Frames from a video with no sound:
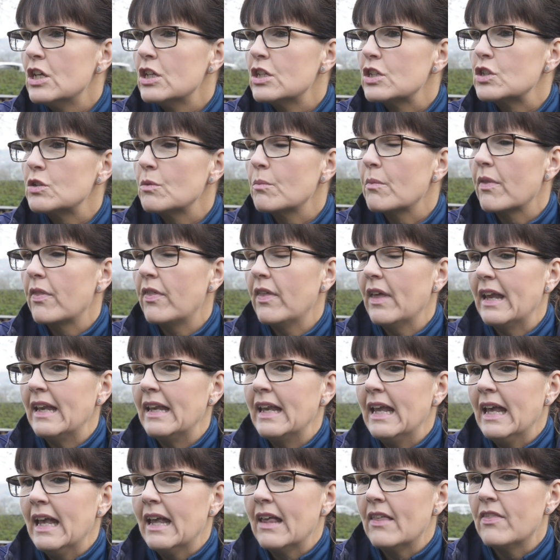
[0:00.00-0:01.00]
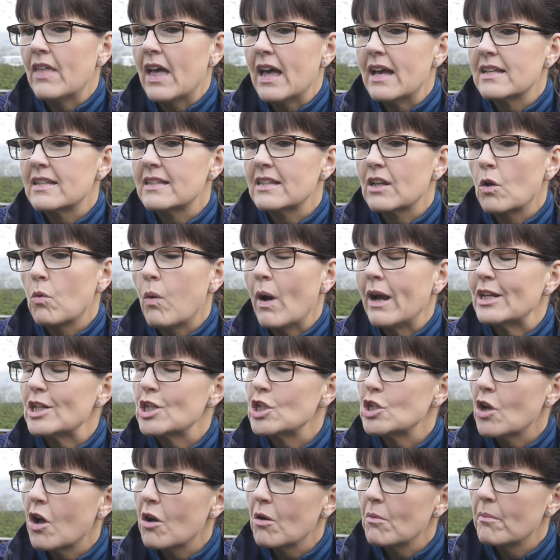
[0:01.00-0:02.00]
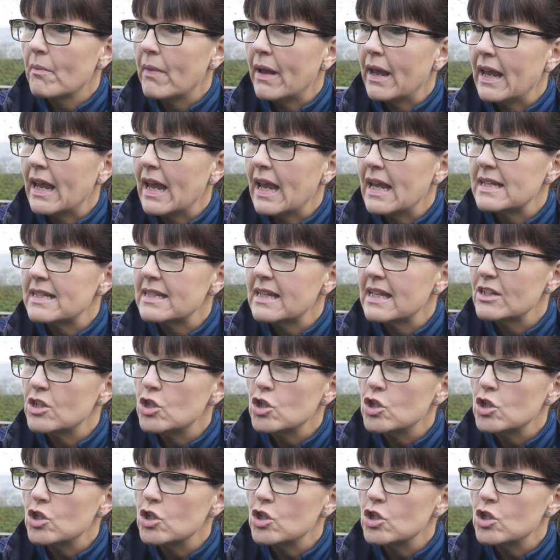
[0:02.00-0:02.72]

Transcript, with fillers: Something that has quite shocked me is